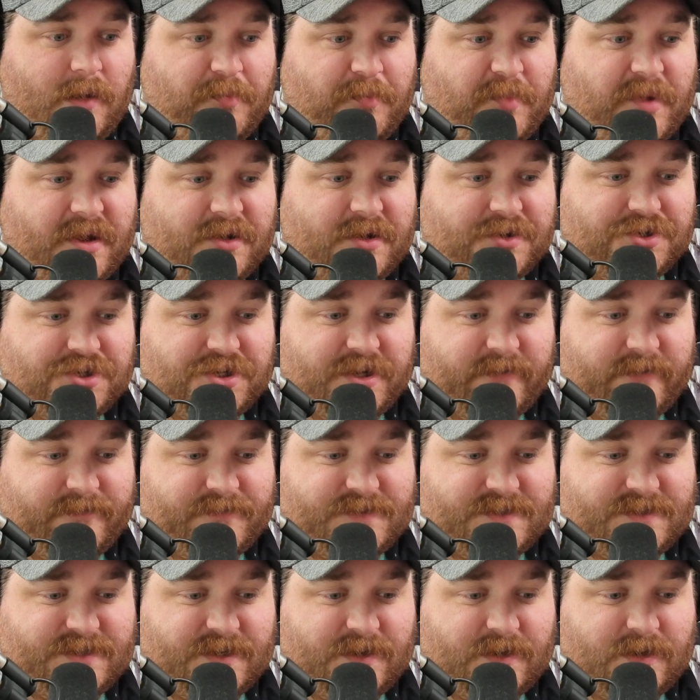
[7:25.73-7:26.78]

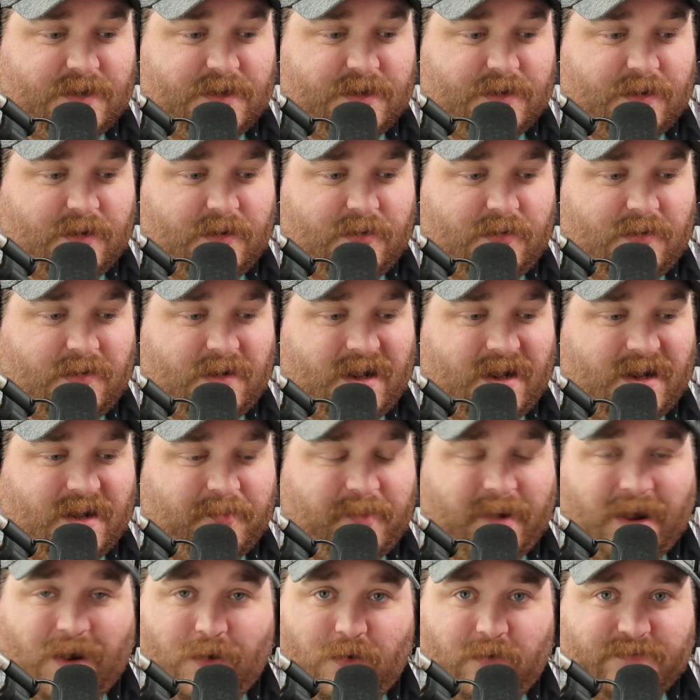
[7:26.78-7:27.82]
shifts in kind of
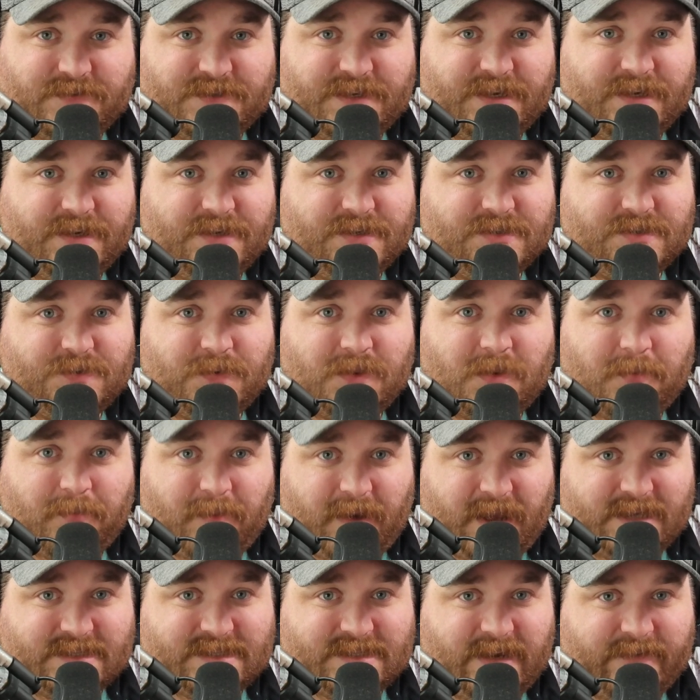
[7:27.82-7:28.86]
power of sales and what the
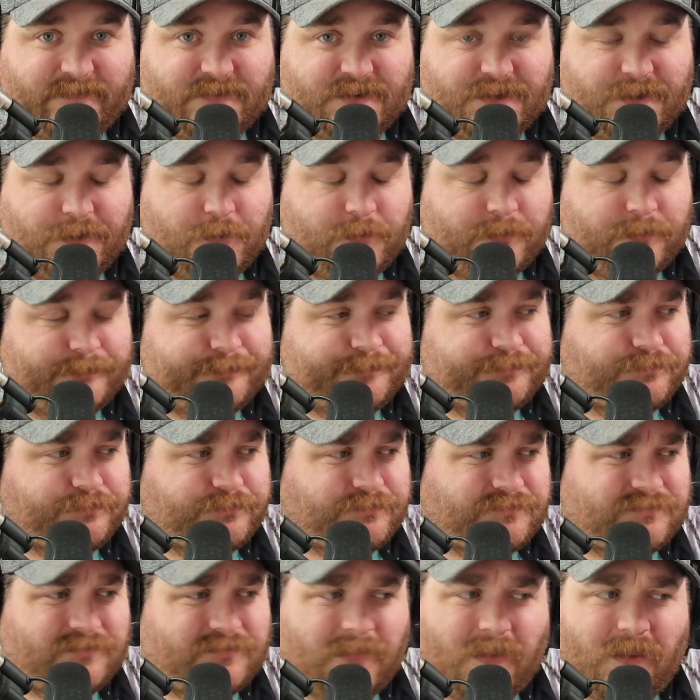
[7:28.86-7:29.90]
banks have to do.
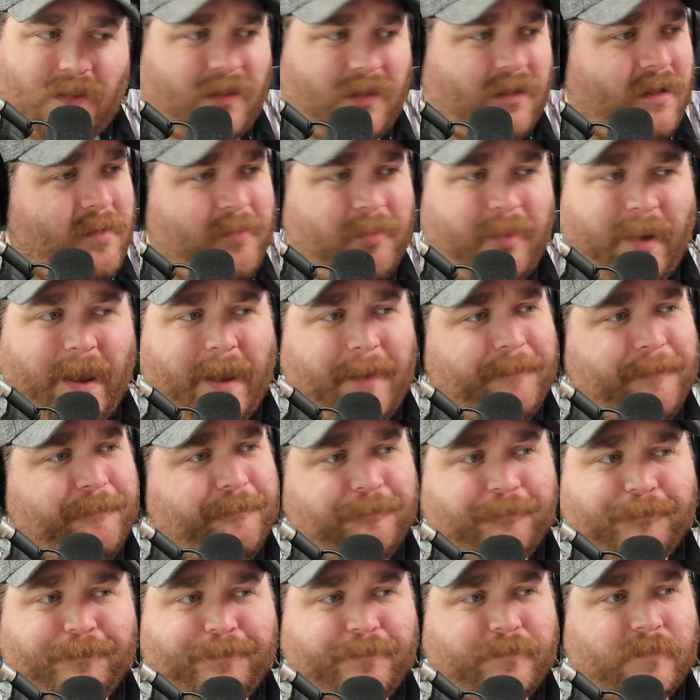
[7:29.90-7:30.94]
But
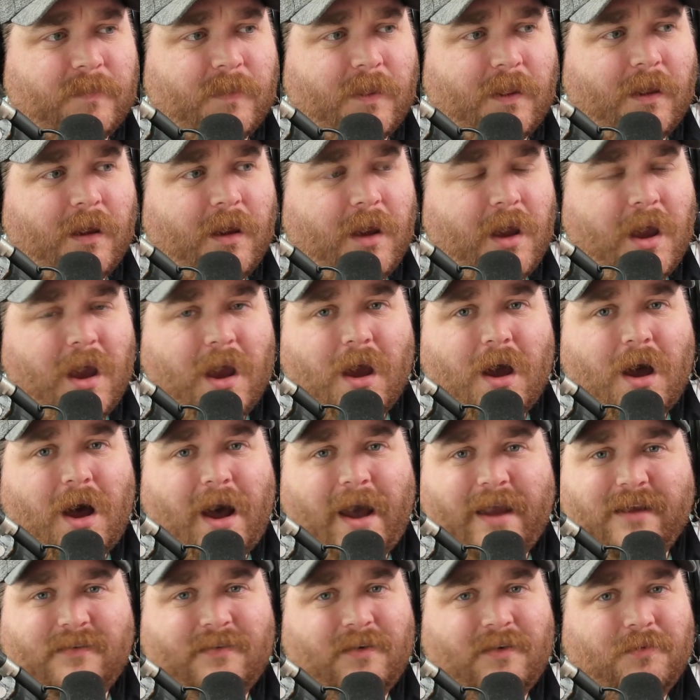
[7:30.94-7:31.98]

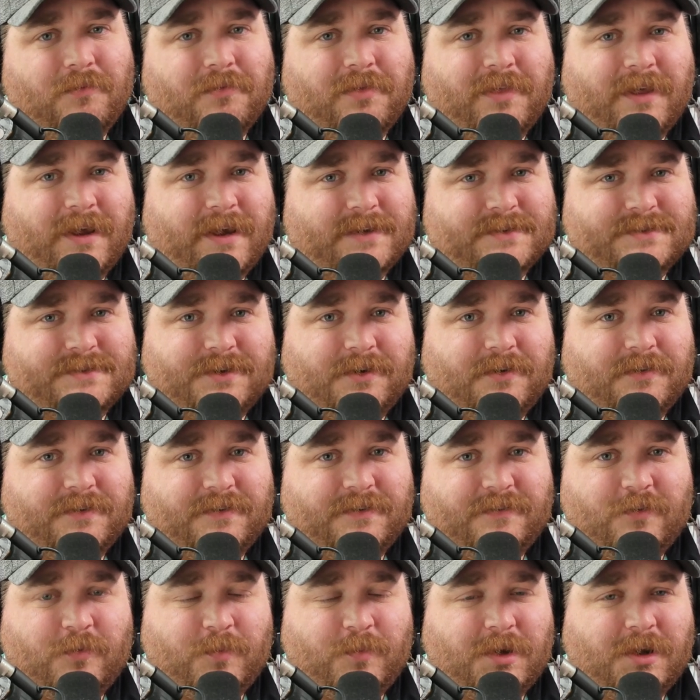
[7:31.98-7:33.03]
I don't think it's all the
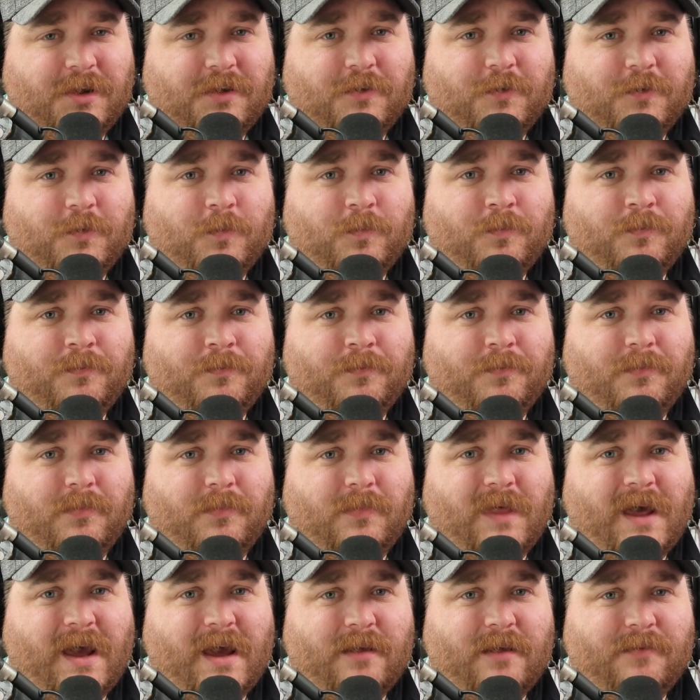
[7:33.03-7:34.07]
doom and gloom
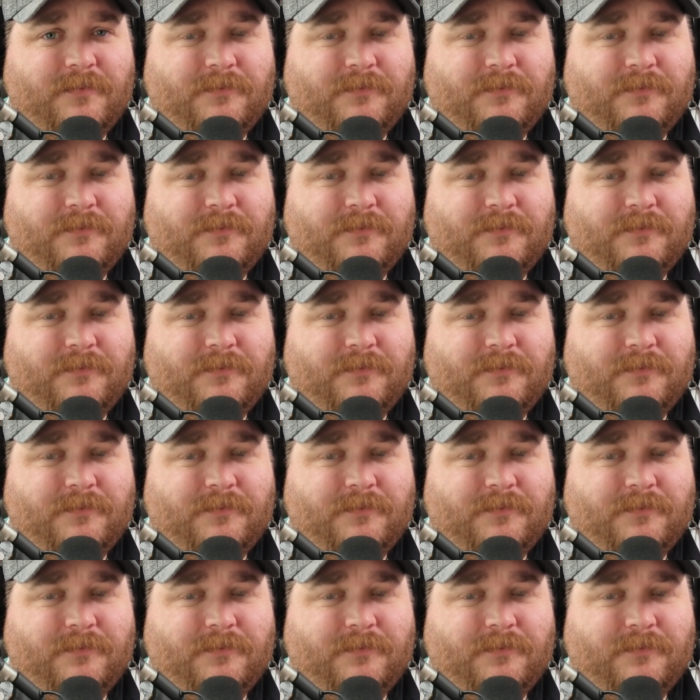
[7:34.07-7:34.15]
that